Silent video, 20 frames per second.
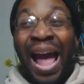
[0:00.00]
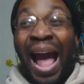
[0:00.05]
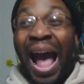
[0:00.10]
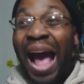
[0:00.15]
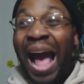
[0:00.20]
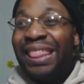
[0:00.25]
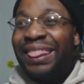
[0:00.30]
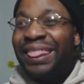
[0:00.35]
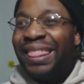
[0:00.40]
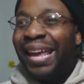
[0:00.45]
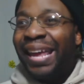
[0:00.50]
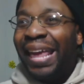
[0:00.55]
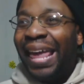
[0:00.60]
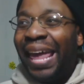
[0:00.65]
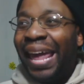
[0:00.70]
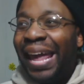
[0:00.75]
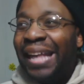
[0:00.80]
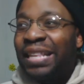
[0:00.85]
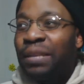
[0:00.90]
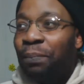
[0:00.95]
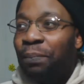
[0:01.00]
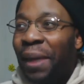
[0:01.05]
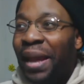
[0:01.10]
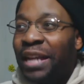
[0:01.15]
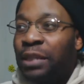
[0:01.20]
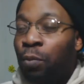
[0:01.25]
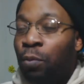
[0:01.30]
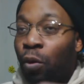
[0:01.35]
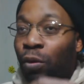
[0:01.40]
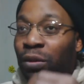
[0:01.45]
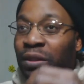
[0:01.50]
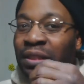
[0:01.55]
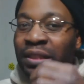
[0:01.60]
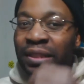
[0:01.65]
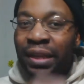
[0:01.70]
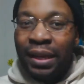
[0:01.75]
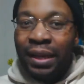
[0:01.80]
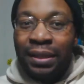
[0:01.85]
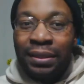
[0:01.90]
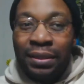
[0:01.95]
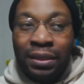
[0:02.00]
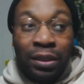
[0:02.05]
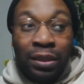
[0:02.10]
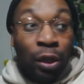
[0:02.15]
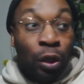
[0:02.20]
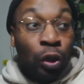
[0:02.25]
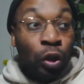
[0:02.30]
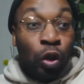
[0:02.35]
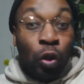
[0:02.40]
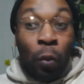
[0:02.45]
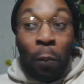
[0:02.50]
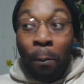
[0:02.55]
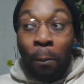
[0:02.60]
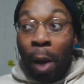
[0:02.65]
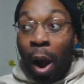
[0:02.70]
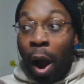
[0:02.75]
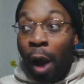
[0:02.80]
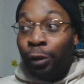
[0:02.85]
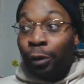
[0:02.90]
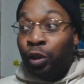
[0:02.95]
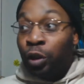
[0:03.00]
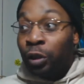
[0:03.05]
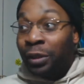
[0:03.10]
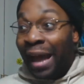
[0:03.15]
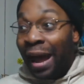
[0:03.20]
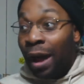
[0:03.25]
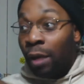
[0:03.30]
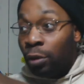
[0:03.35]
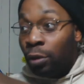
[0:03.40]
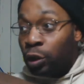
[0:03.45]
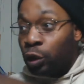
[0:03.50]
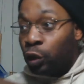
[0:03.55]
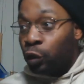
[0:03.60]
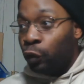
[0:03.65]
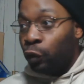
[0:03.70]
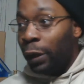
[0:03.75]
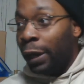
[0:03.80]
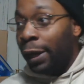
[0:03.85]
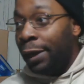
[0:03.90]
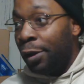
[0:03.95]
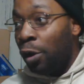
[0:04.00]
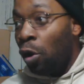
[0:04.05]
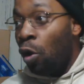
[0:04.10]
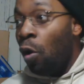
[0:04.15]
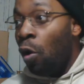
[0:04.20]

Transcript: I think it makes more sense to march down the street